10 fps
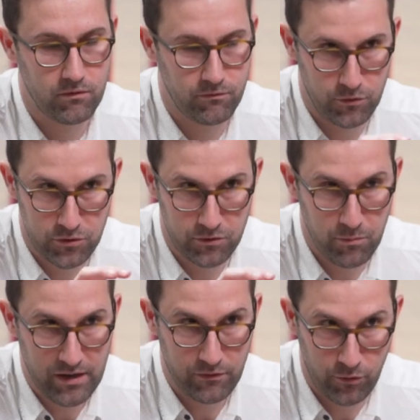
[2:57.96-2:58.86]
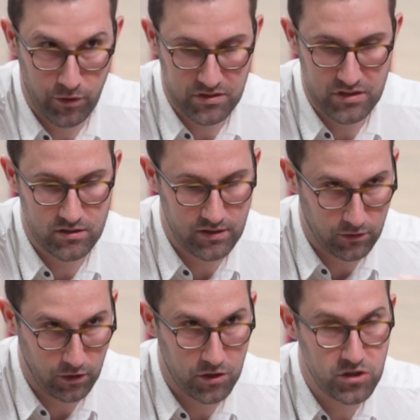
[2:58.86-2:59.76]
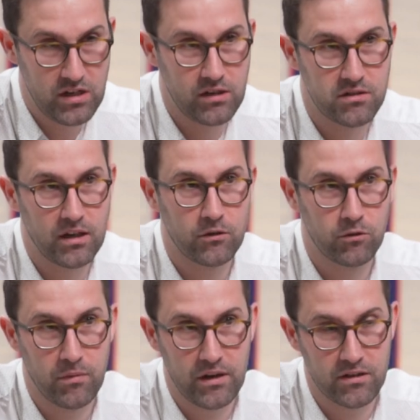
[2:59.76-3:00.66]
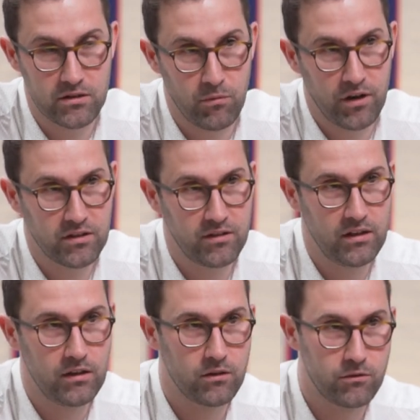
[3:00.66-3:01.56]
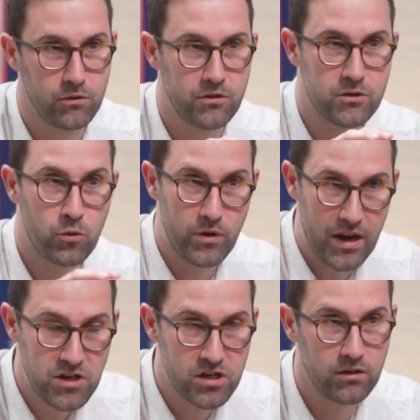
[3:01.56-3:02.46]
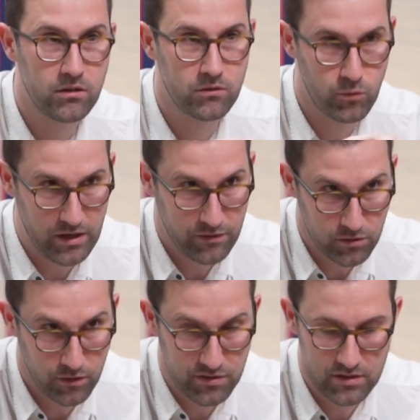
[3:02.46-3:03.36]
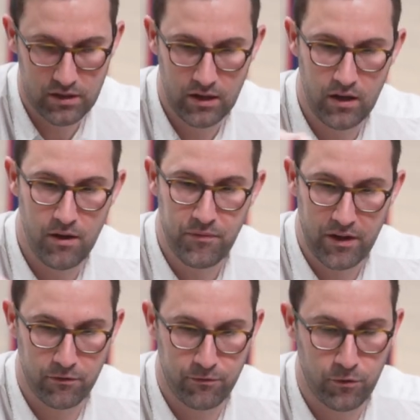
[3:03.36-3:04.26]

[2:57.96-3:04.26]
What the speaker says: First domain for us is technology, a second domain is marketing, a third is creation, creative services, and a